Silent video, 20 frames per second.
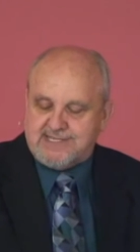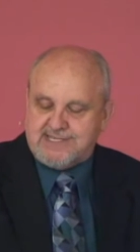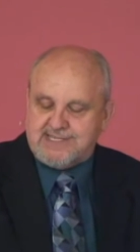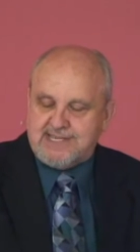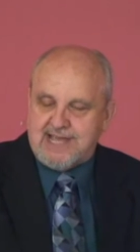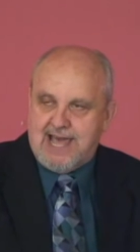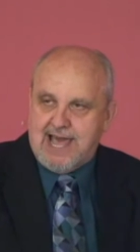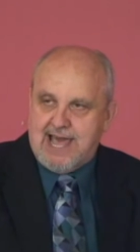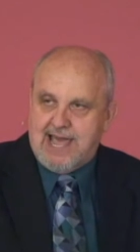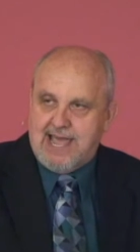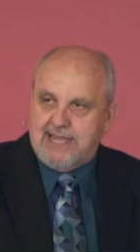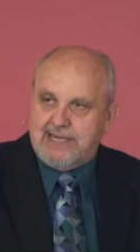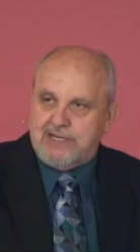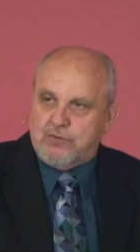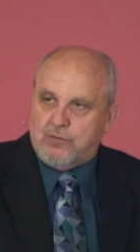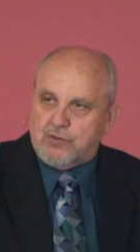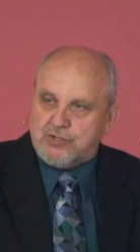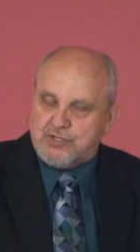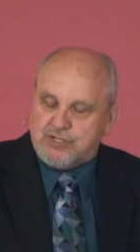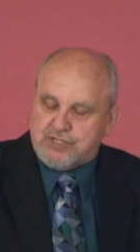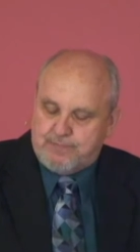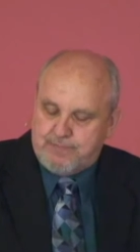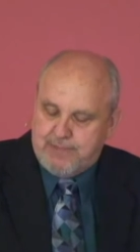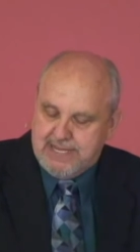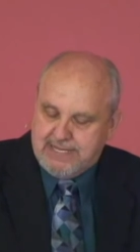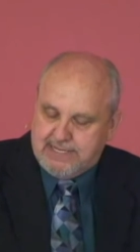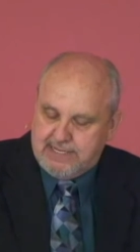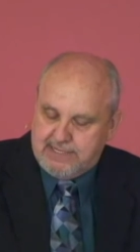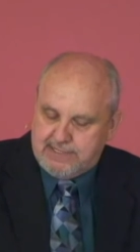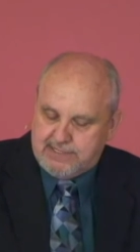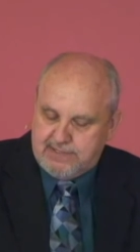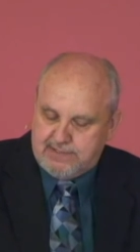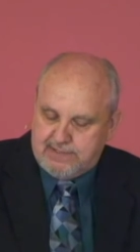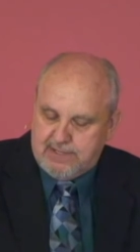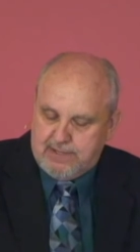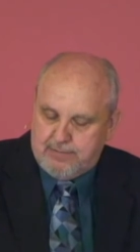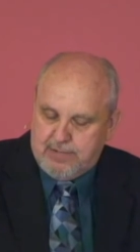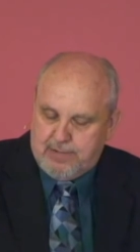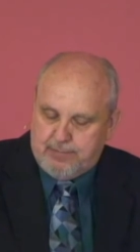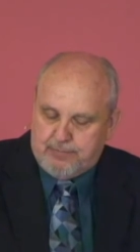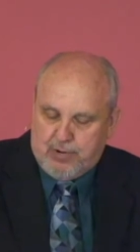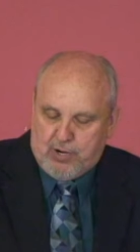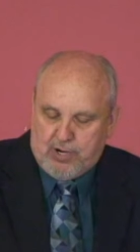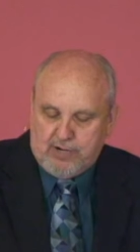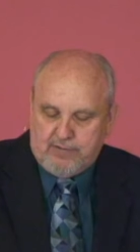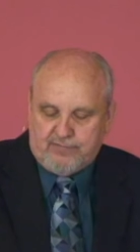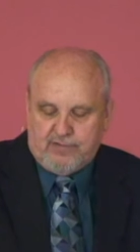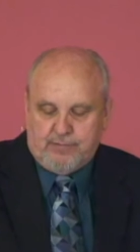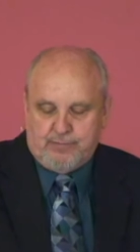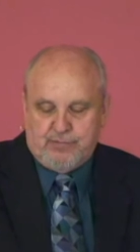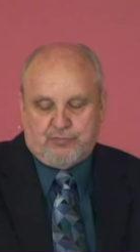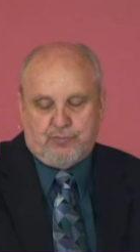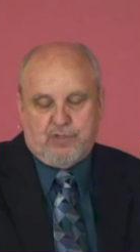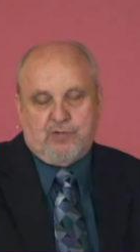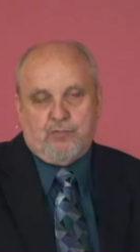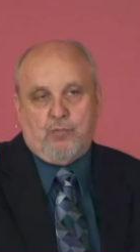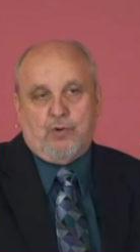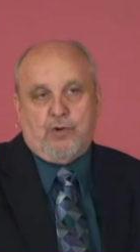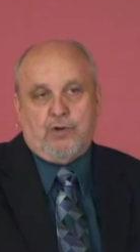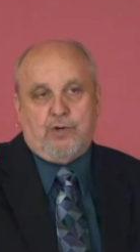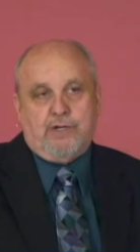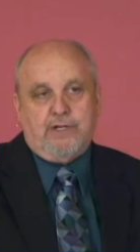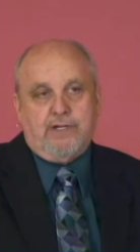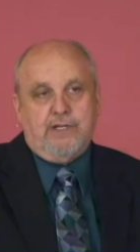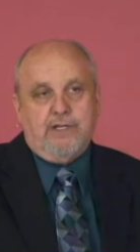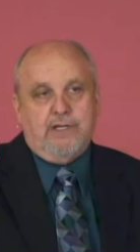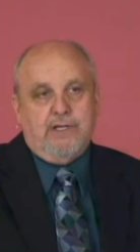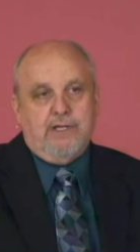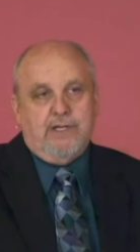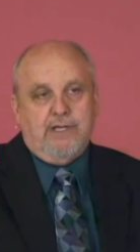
a sign or speaking to them apart from His written word